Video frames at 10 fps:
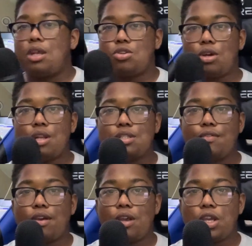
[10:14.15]
Patreon is a
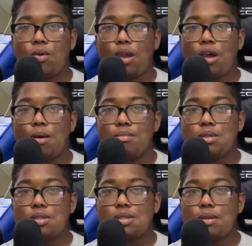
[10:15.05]
very great um
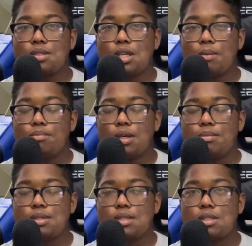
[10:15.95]
so, so, some um
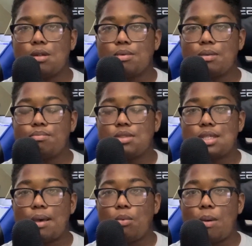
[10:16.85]
system um
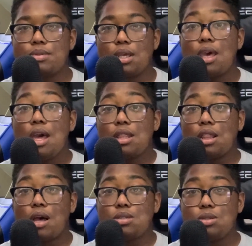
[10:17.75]
set website that
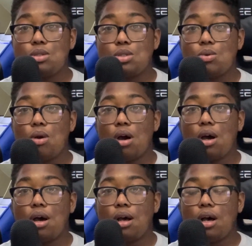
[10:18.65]
allows you to uh